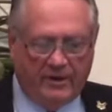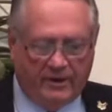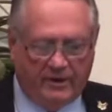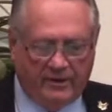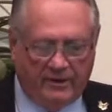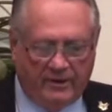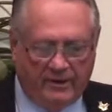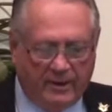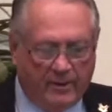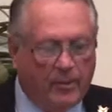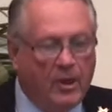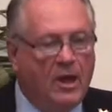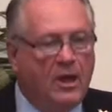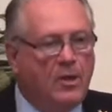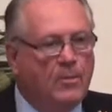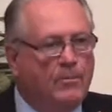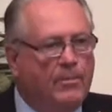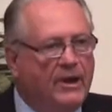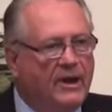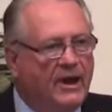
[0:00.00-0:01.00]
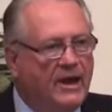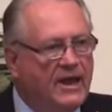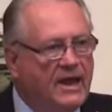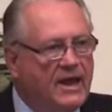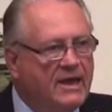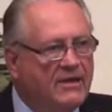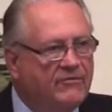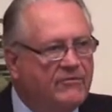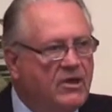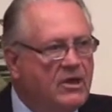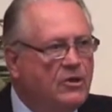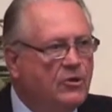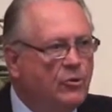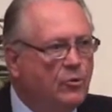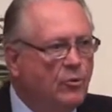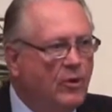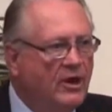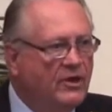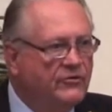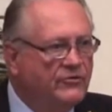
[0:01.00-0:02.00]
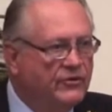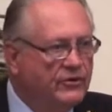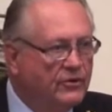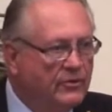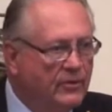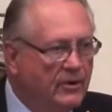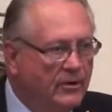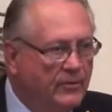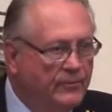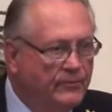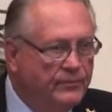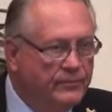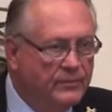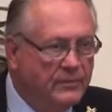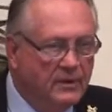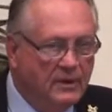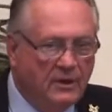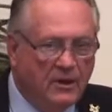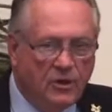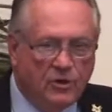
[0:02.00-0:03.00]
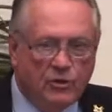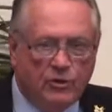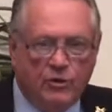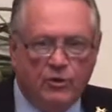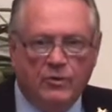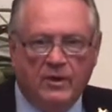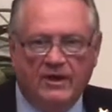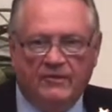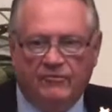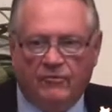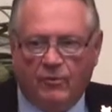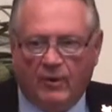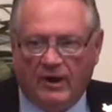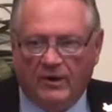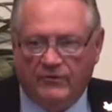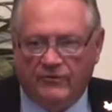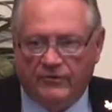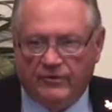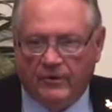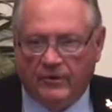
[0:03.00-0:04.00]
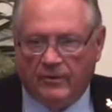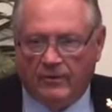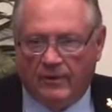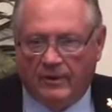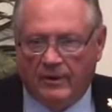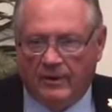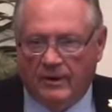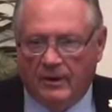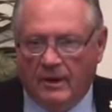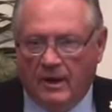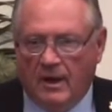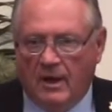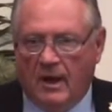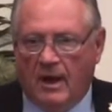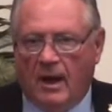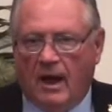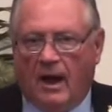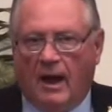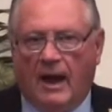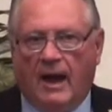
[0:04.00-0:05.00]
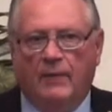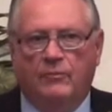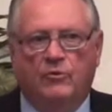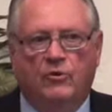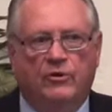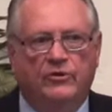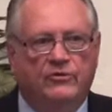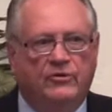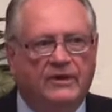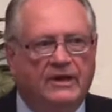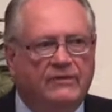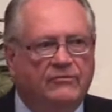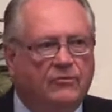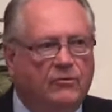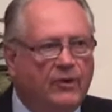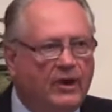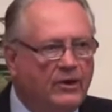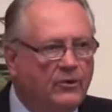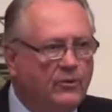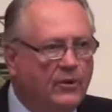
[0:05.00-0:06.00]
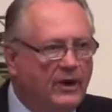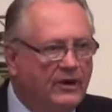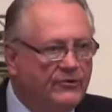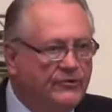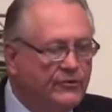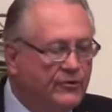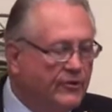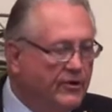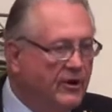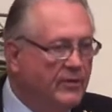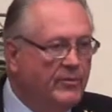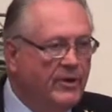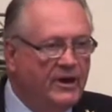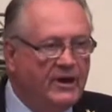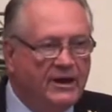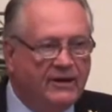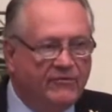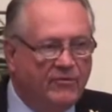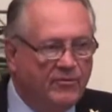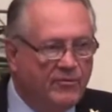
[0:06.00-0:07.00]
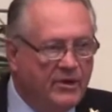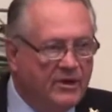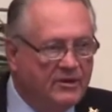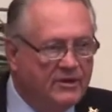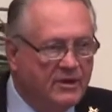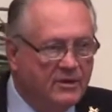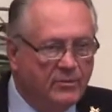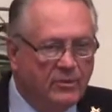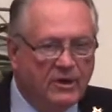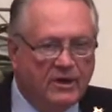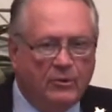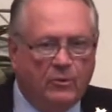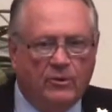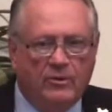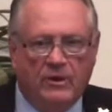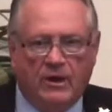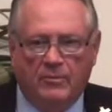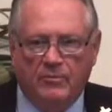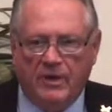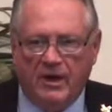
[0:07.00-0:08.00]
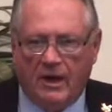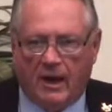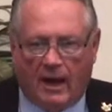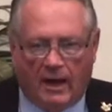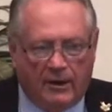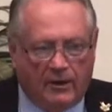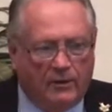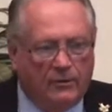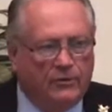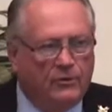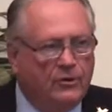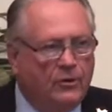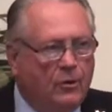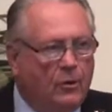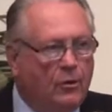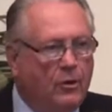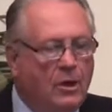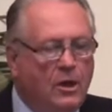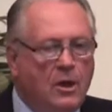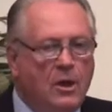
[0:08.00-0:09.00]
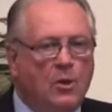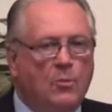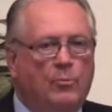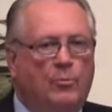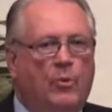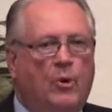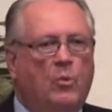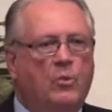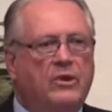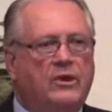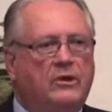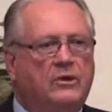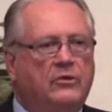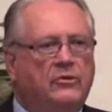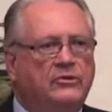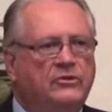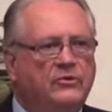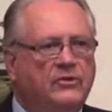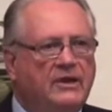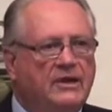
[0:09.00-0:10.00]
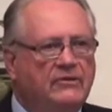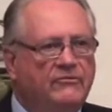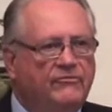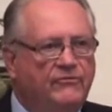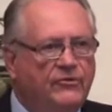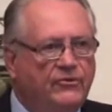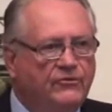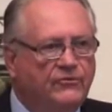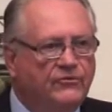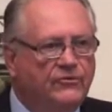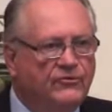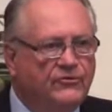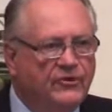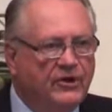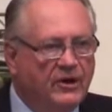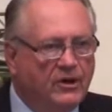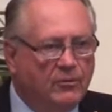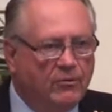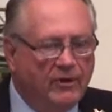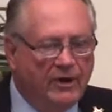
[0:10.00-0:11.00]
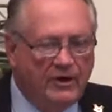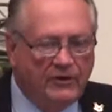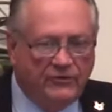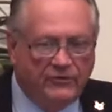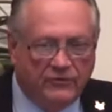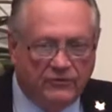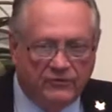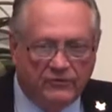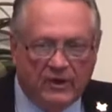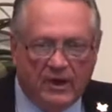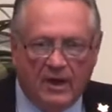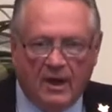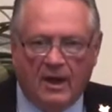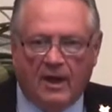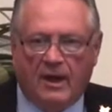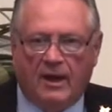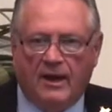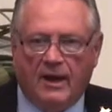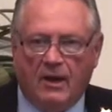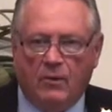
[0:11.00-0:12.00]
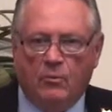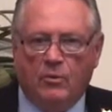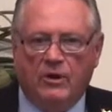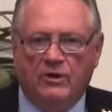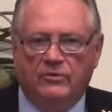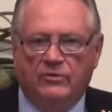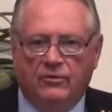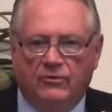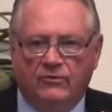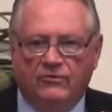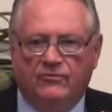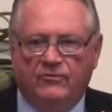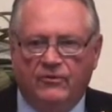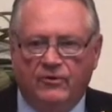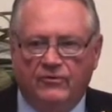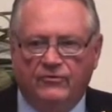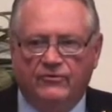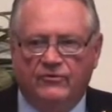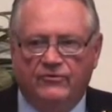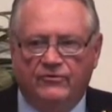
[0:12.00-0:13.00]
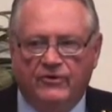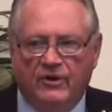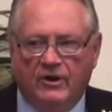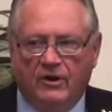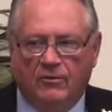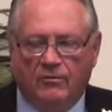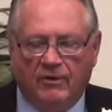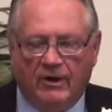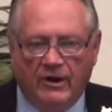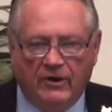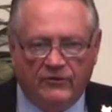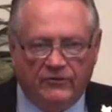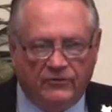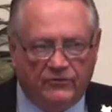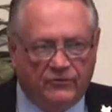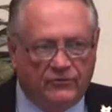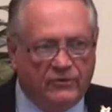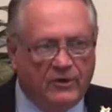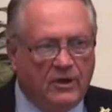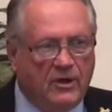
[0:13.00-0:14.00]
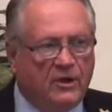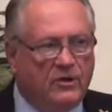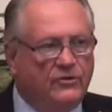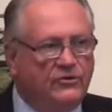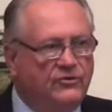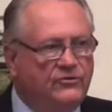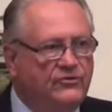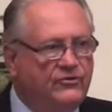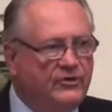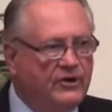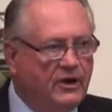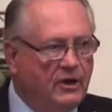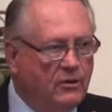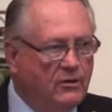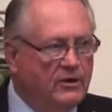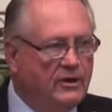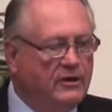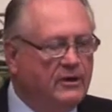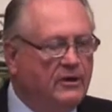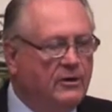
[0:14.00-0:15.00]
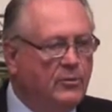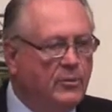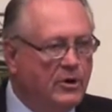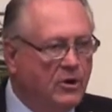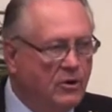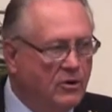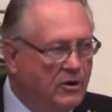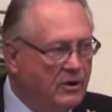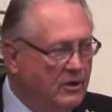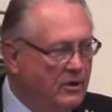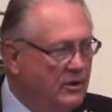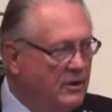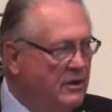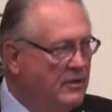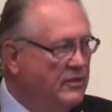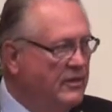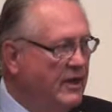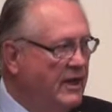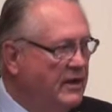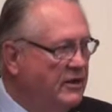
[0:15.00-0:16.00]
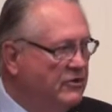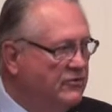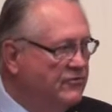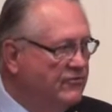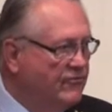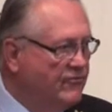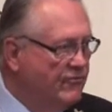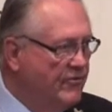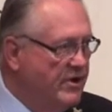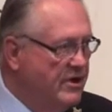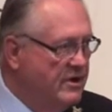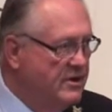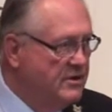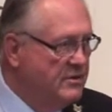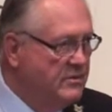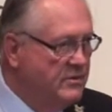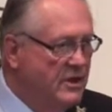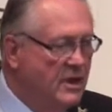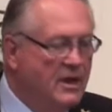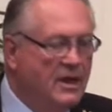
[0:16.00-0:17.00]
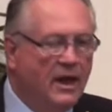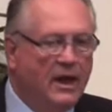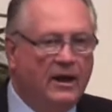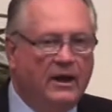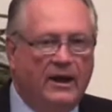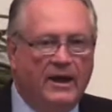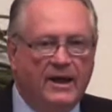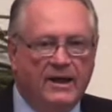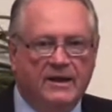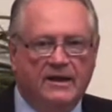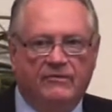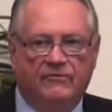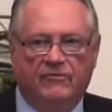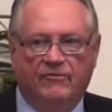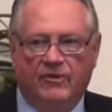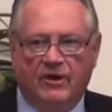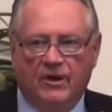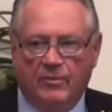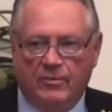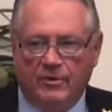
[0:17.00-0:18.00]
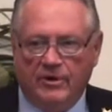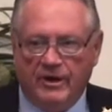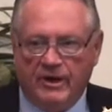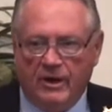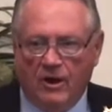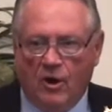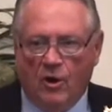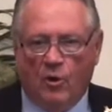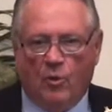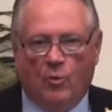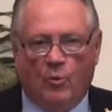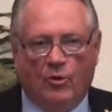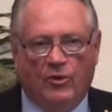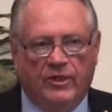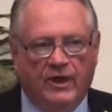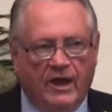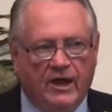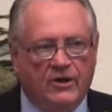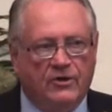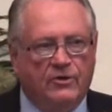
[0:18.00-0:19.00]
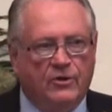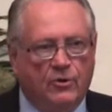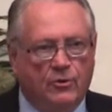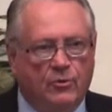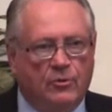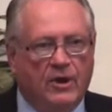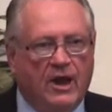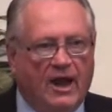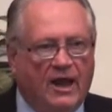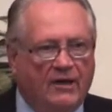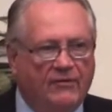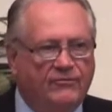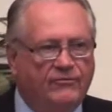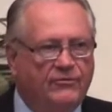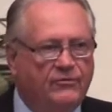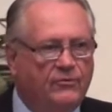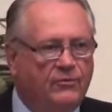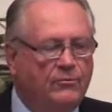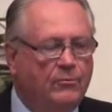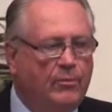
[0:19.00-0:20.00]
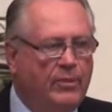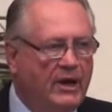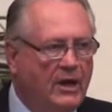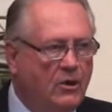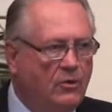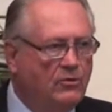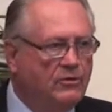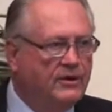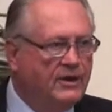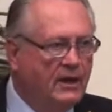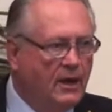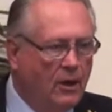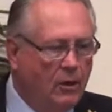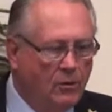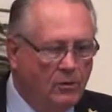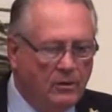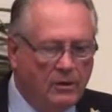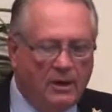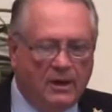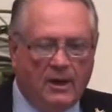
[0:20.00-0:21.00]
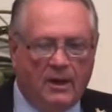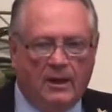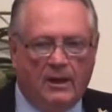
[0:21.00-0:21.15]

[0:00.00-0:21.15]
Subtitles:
kicking it up. But I have grandchildren. You have grandchildren. I'm going to have great-grandchildren. I may never meet them. I may. I don't know. But we're going to have future generations, and I want those future generations to share in an America that is freedom, a land of liberty, where they don't have to bow down